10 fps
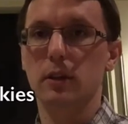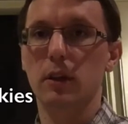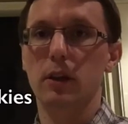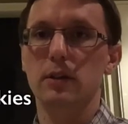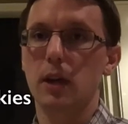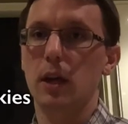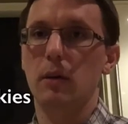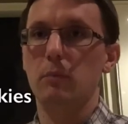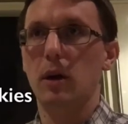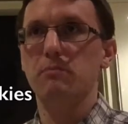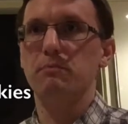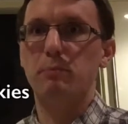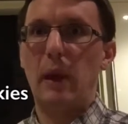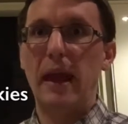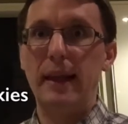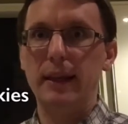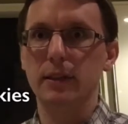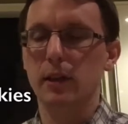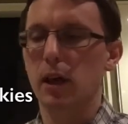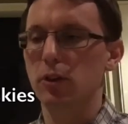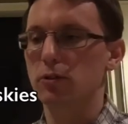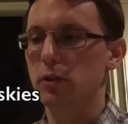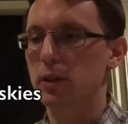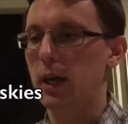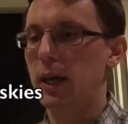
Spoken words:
and like I say, I'm barely at 100.